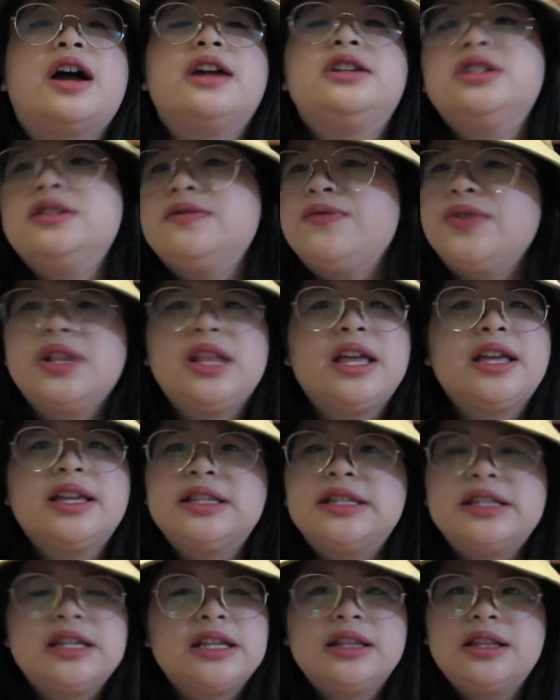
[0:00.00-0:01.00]
I just feel like
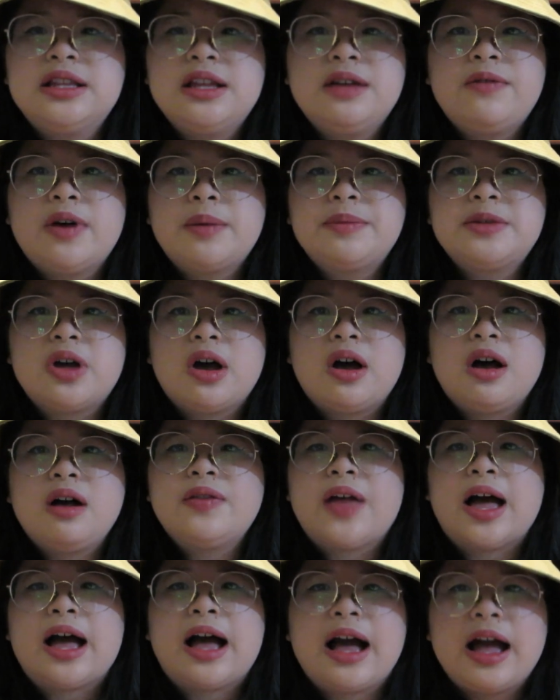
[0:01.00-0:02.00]
it didn't live up to all
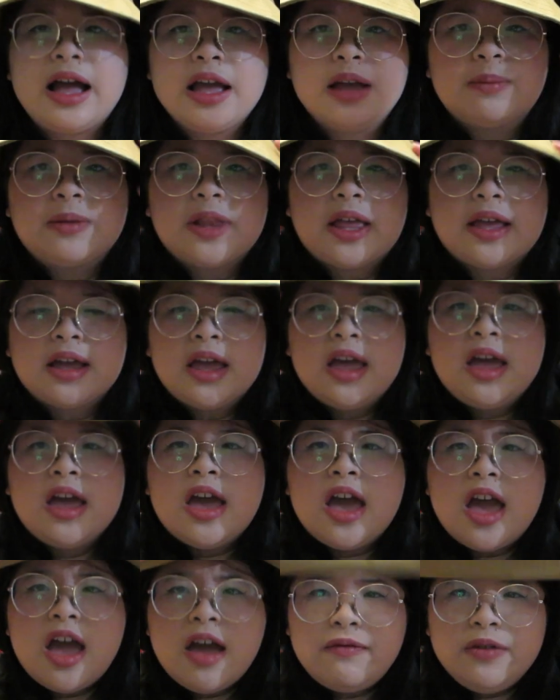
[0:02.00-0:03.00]
the hype. Like,
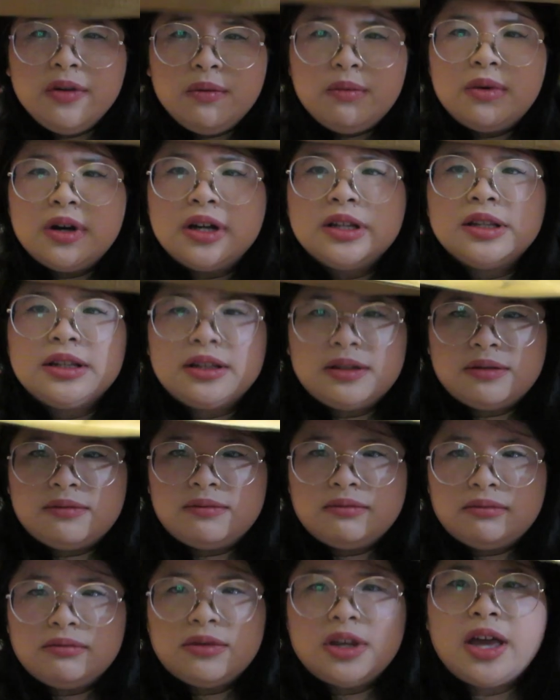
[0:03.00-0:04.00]
everyone
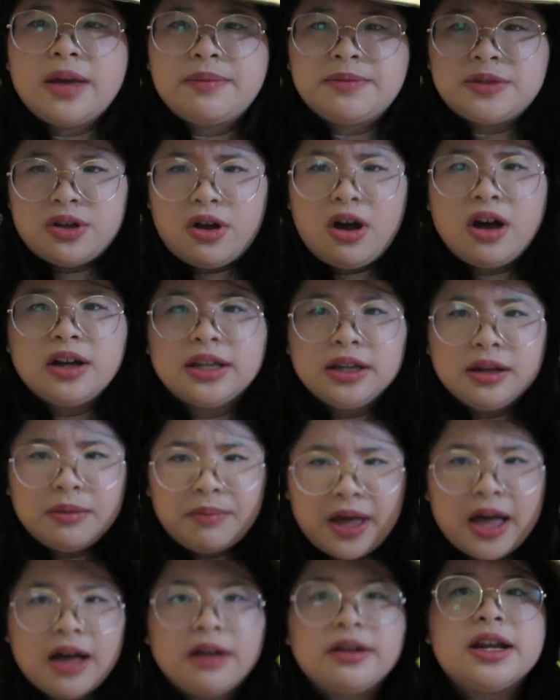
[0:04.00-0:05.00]
kept talking
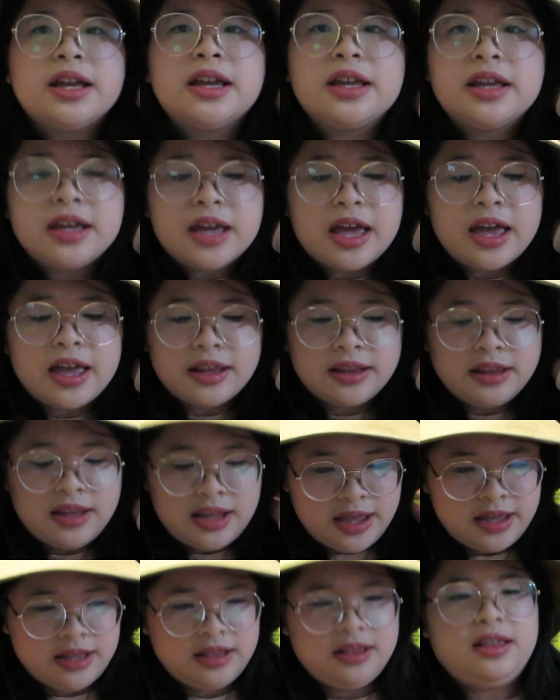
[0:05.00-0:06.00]
about it and
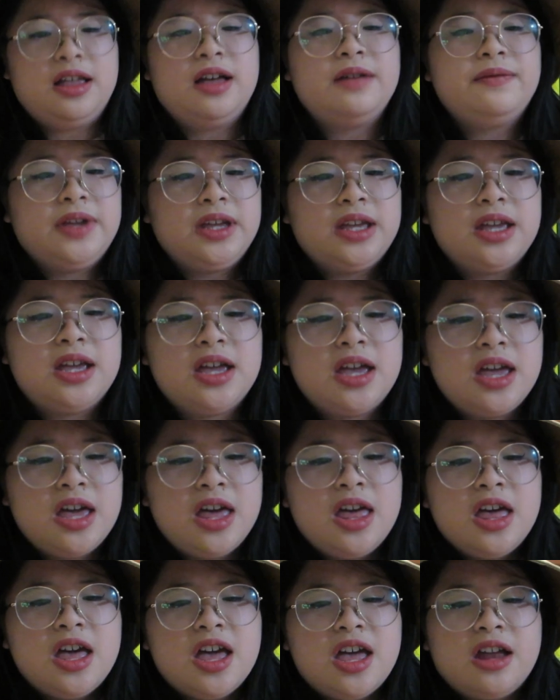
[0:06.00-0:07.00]
like loving it
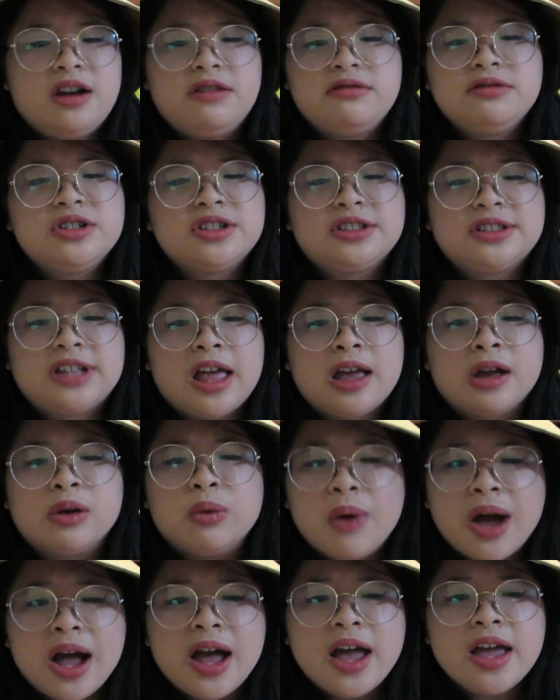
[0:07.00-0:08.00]
and I was just like
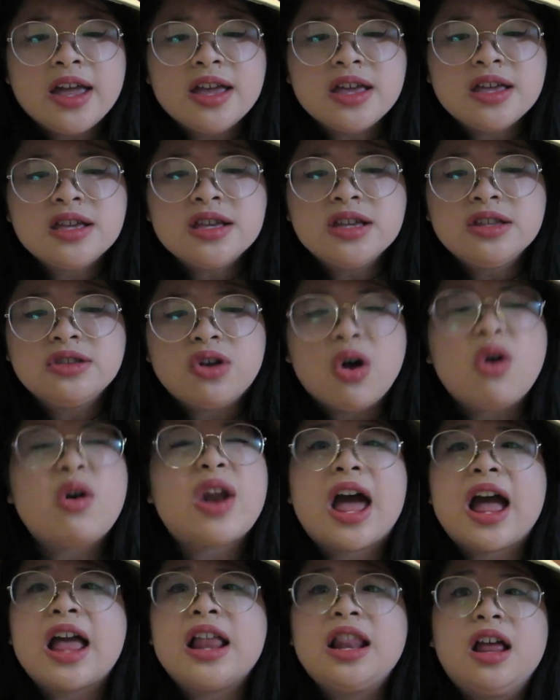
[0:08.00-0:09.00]
why don't
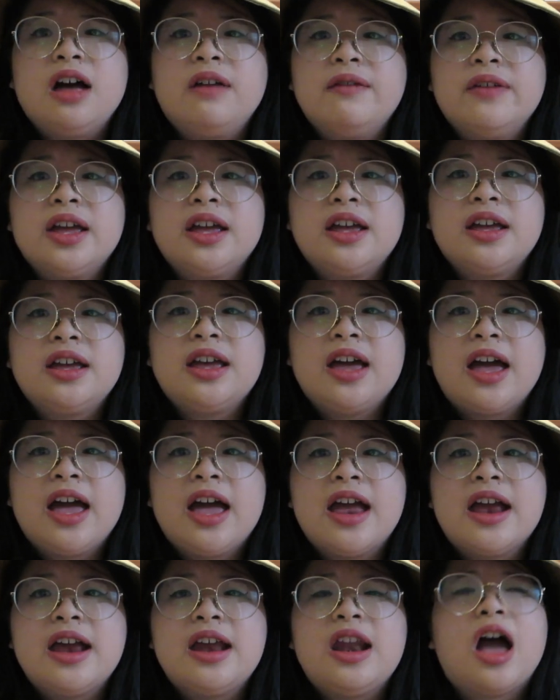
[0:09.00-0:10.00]
I love it
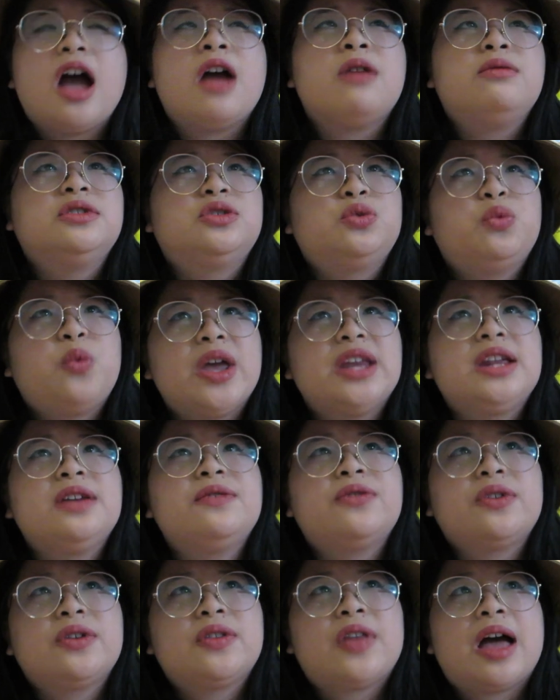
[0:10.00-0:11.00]
and I was waiting
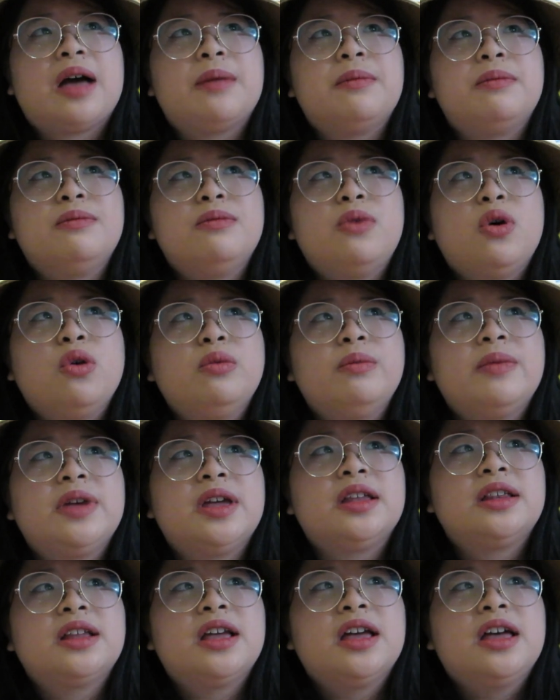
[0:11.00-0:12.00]
for that
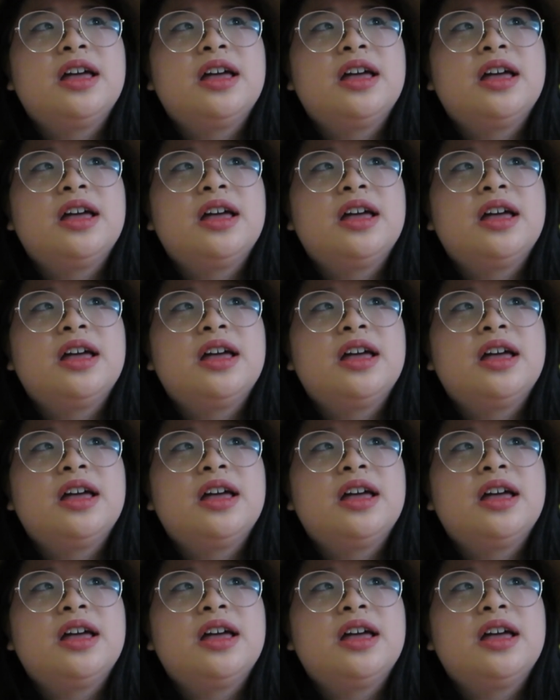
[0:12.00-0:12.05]
moment